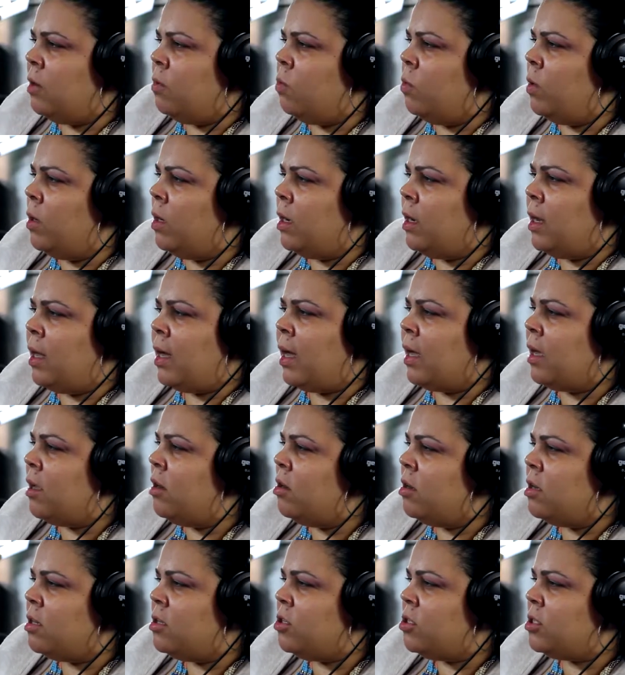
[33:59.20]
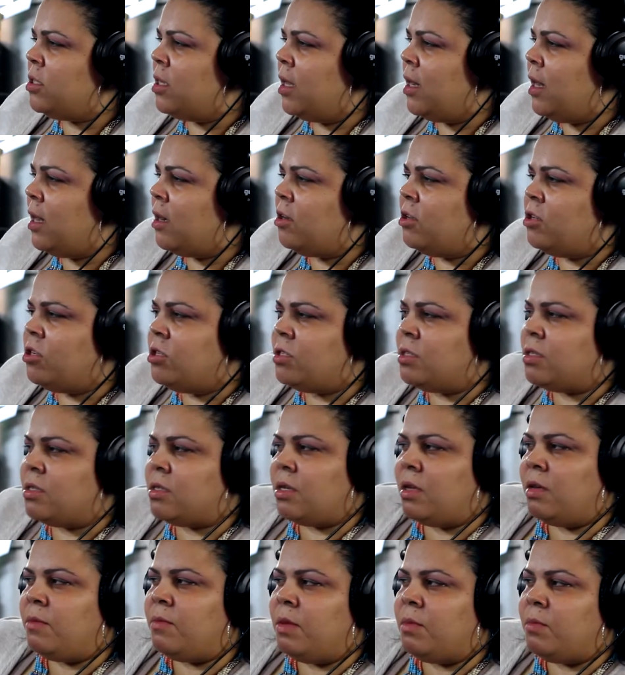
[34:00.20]
weird. I couldn't understand, how could you
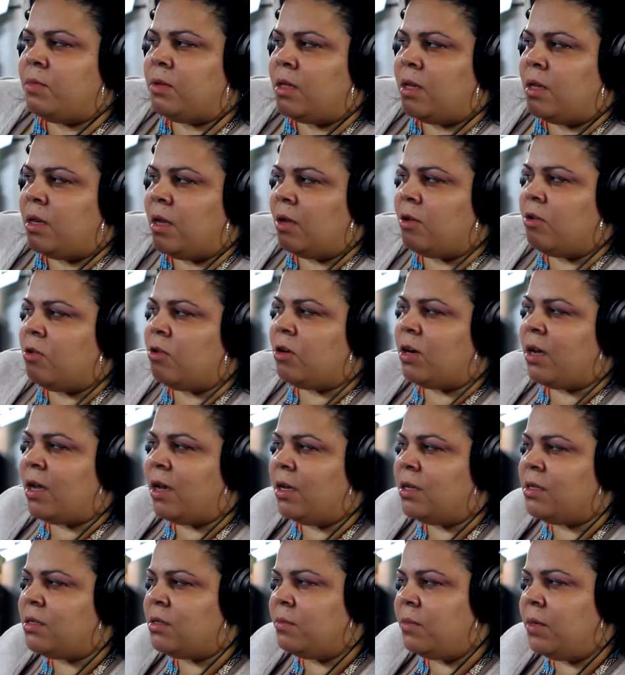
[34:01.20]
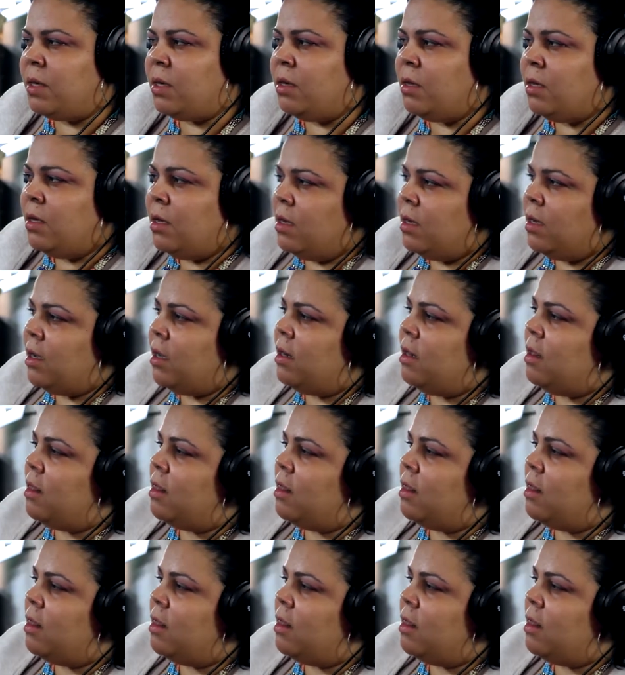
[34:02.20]
just hit me, but then now you're kind to me, kind of